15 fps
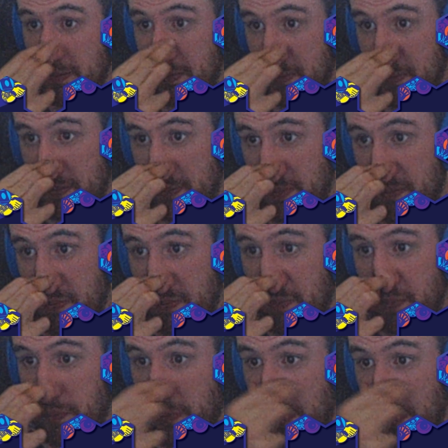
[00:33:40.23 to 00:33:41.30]
was an
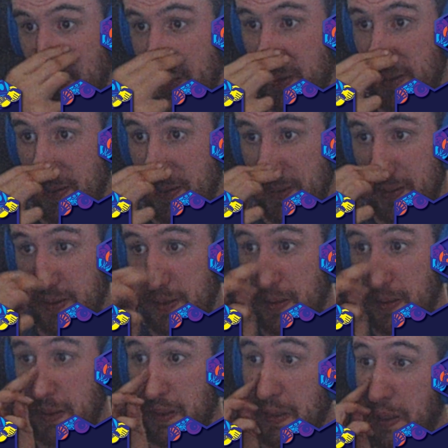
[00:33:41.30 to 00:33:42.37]
F.
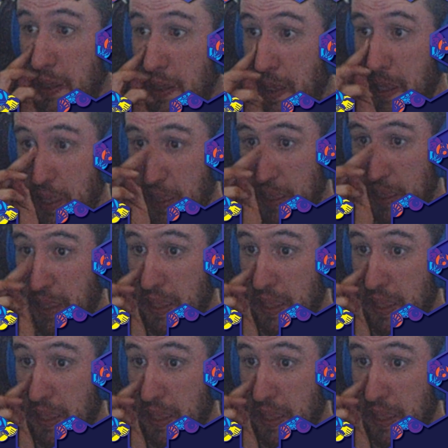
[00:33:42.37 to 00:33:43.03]
If you look at their